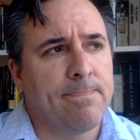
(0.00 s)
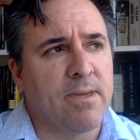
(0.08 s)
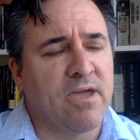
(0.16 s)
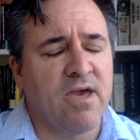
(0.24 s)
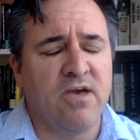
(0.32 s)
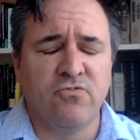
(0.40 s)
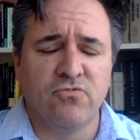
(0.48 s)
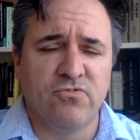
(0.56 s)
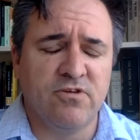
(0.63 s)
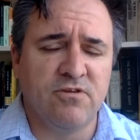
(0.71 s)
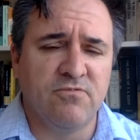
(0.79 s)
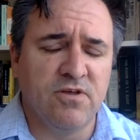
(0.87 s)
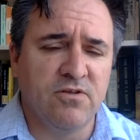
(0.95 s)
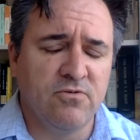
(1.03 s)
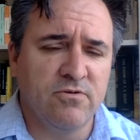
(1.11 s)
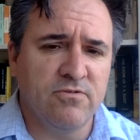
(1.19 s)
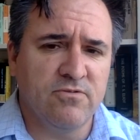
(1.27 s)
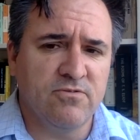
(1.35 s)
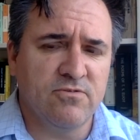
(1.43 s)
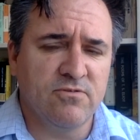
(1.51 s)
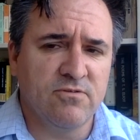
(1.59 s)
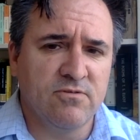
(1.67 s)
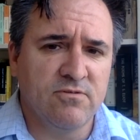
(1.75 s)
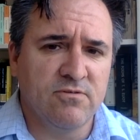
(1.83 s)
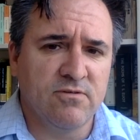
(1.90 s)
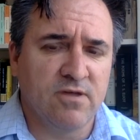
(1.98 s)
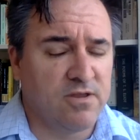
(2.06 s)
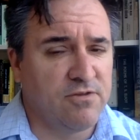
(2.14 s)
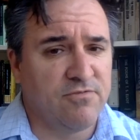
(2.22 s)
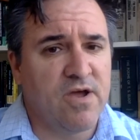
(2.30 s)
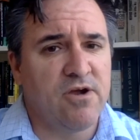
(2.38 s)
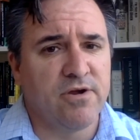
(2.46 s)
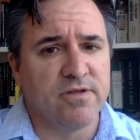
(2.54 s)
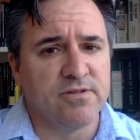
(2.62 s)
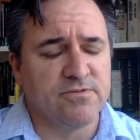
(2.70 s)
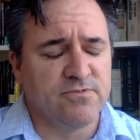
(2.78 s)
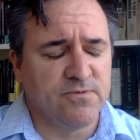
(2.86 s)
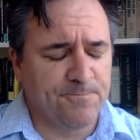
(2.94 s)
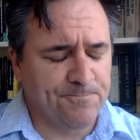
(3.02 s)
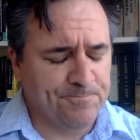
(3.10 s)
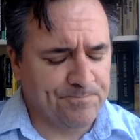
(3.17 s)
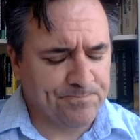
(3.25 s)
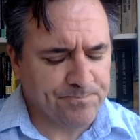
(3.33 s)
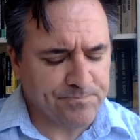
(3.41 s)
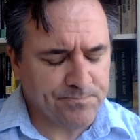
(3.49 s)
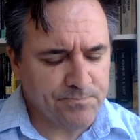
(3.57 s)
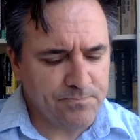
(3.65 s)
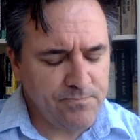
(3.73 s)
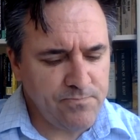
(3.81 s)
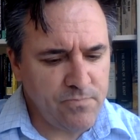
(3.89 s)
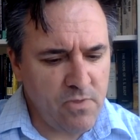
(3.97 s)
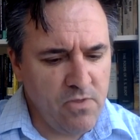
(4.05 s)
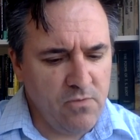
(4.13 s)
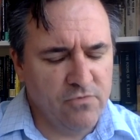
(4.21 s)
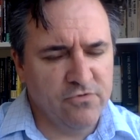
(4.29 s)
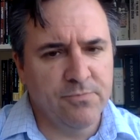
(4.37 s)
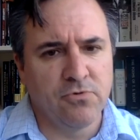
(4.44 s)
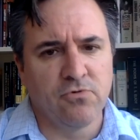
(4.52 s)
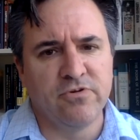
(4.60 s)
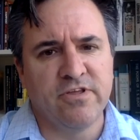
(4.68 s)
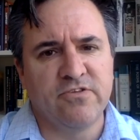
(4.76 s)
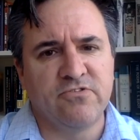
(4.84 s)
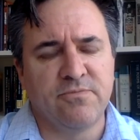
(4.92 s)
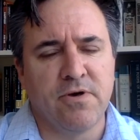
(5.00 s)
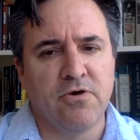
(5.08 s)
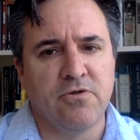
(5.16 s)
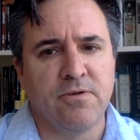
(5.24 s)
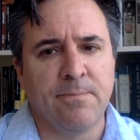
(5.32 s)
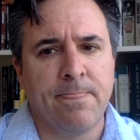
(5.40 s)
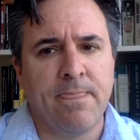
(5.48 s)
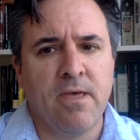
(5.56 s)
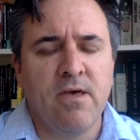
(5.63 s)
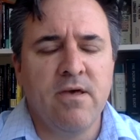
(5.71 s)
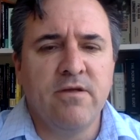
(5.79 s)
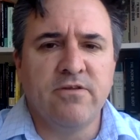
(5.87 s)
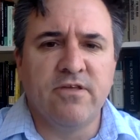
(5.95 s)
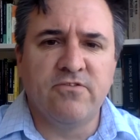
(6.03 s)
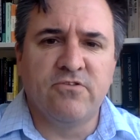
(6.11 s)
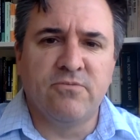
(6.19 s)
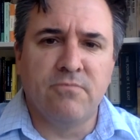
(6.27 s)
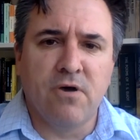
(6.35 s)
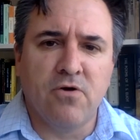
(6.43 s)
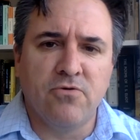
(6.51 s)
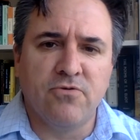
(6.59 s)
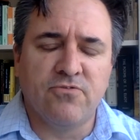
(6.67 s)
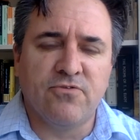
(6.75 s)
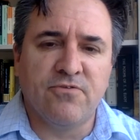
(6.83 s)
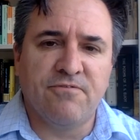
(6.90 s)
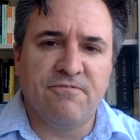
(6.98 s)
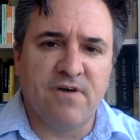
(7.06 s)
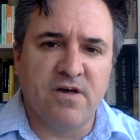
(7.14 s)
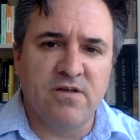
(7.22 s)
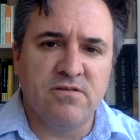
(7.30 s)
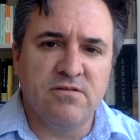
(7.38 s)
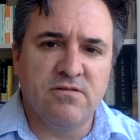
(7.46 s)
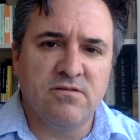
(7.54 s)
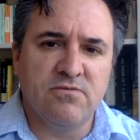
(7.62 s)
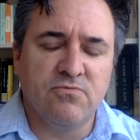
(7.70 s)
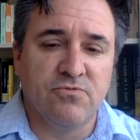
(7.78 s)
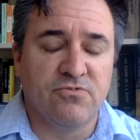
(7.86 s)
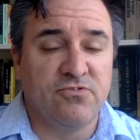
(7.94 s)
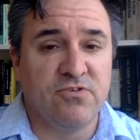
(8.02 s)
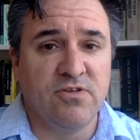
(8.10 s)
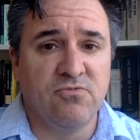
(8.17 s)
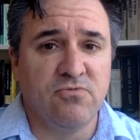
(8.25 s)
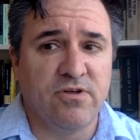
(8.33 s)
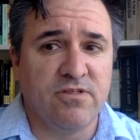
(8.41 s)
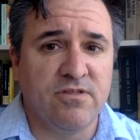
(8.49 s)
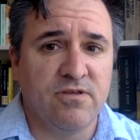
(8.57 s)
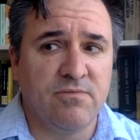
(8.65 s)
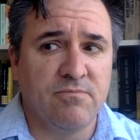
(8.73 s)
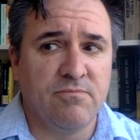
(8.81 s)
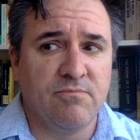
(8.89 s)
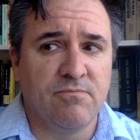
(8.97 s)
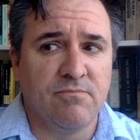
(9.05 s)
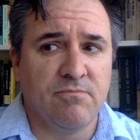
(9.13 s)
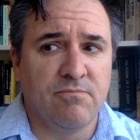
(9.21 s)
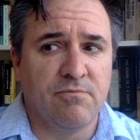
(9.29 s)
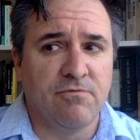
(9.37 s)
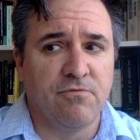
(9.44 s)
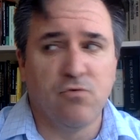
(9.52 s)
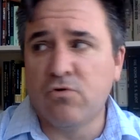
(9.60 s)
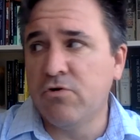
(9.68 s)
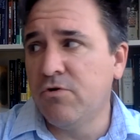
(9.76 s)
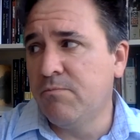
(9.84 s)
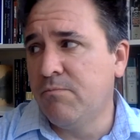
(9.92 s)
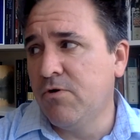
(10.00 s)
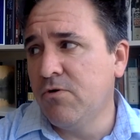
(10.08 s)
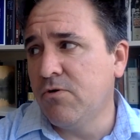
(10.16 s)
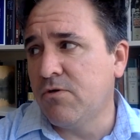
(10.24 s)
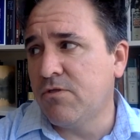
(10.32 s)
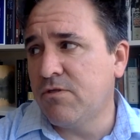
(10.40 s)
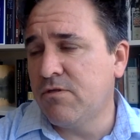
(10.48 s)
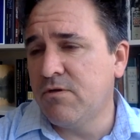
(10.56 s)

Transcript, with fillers: a casualty of ignorance and of arrogance. Whereas poor Desdemona. Desdemona's fate was sealed, I think, before her birth,